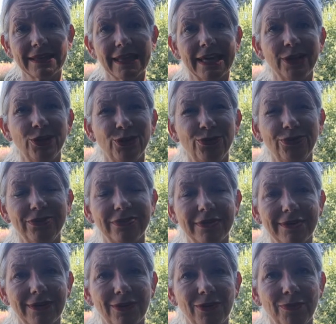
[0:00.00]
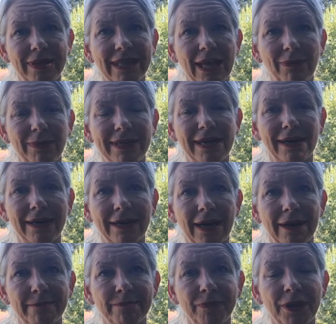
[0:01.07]
that they used to do when they were
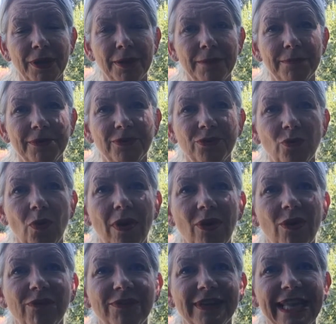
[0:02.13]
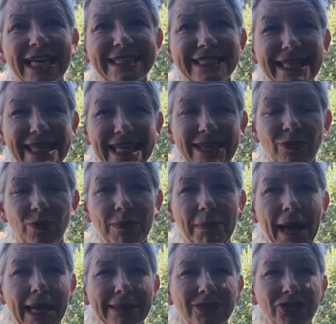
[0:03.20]
younger? Because quite often that's the thing that we're
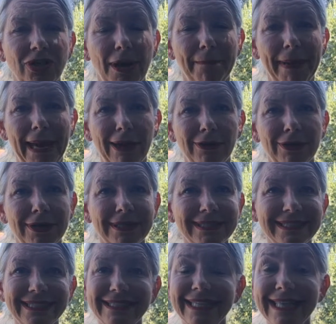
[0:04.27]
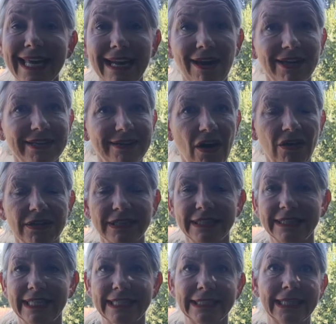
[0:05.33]
passionate about. So, did they like
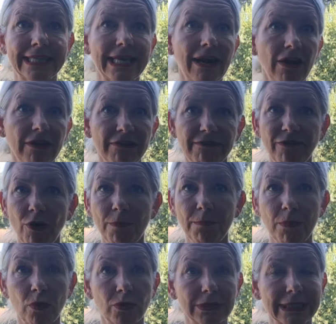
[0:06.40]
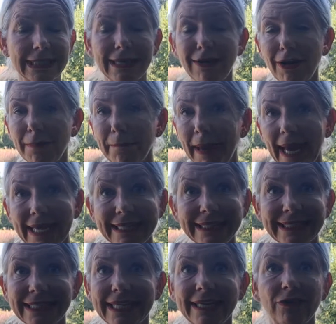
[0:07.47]
dancing? Did they like football? Did they like
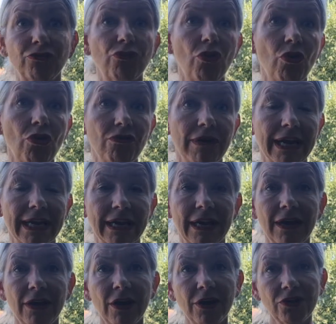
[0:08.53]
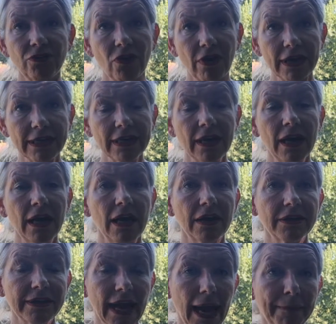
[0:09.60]
painting, drawing? Try and
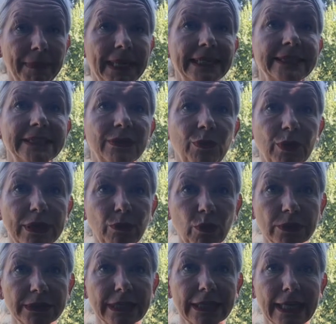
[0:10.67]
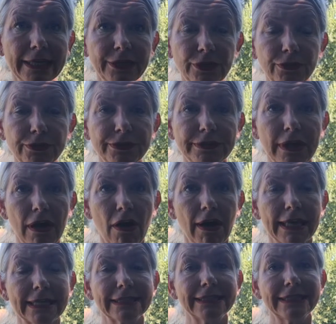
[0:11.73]
tap into what it was that they used to
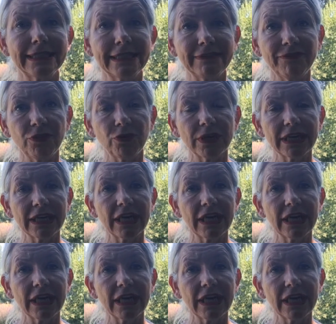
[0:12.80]
like and see if you can